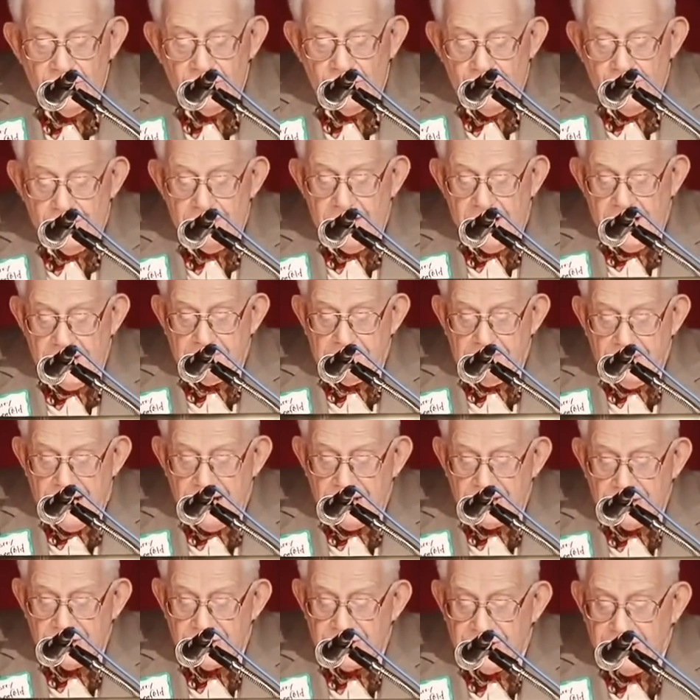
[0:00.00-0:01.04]
Where my
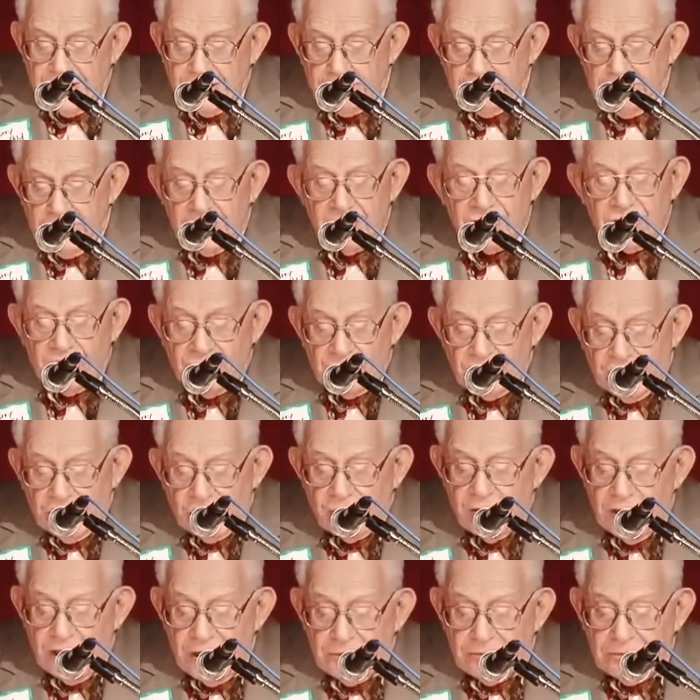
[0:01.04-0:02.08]
practice had been to
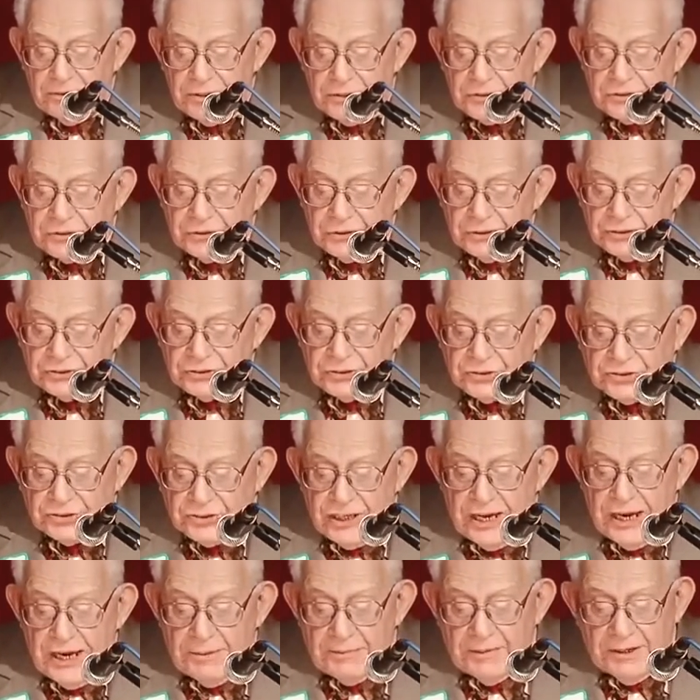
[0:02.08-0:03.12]
know every source's
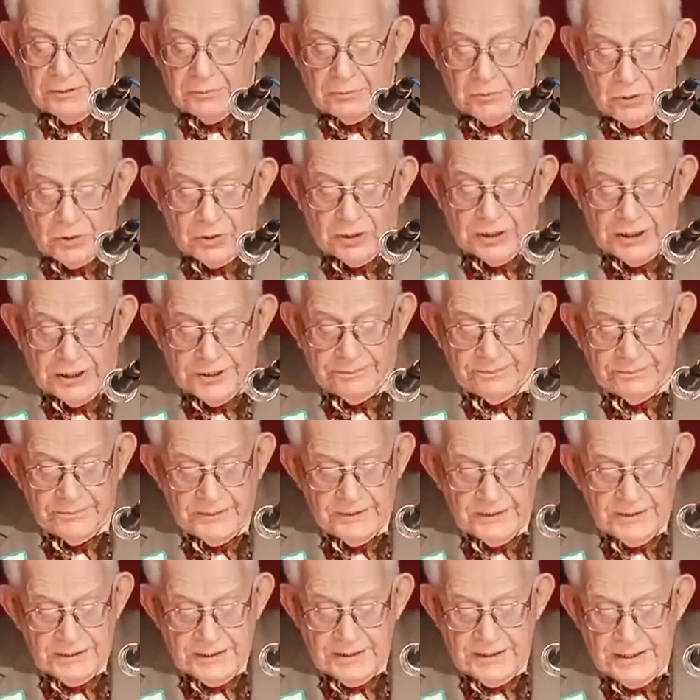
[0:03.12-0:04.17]
name and more,
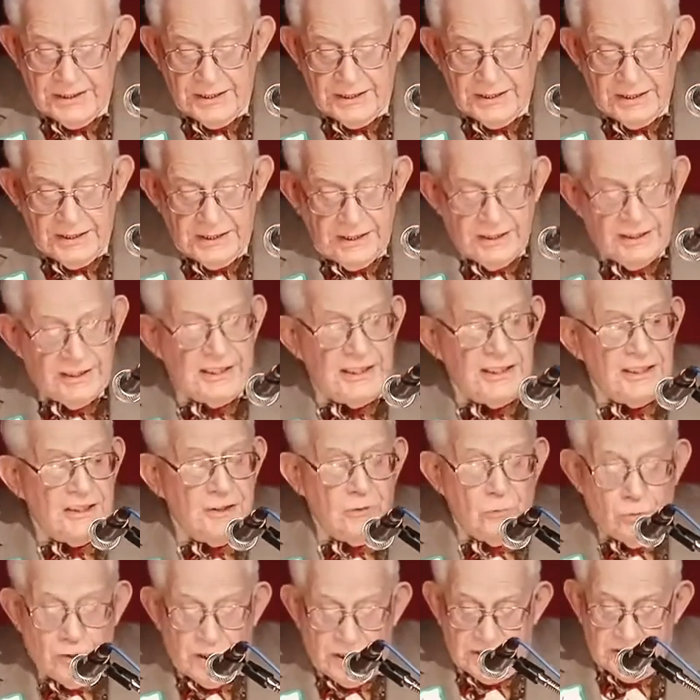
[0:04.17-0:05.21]

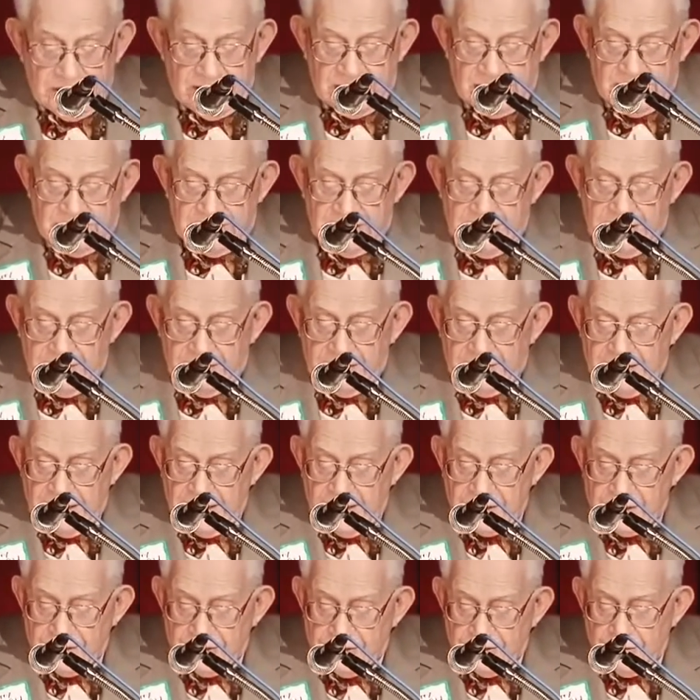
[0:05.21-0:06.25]
the one
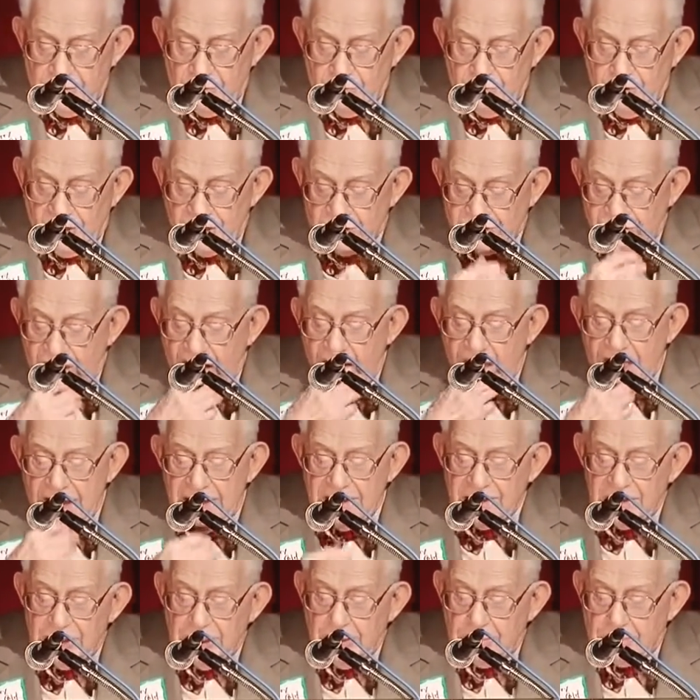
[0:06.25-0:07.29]
deviation was
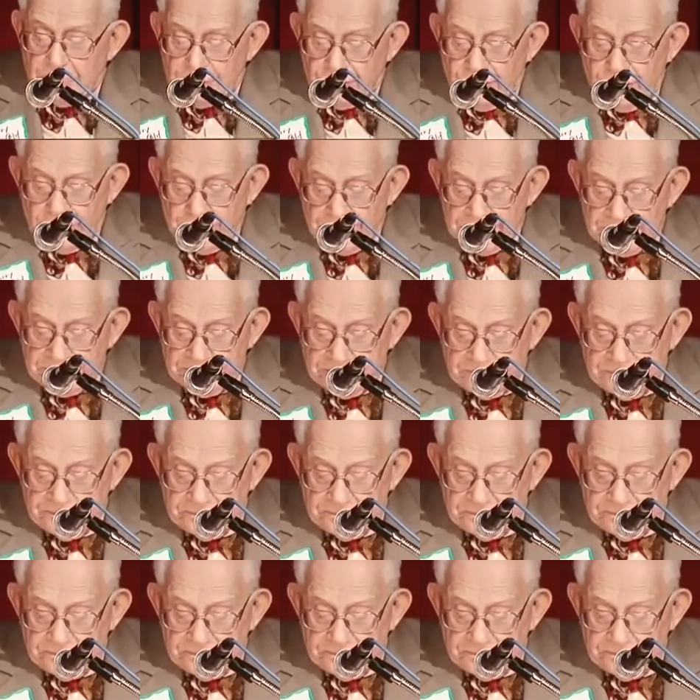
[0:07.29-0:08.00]
deep throat.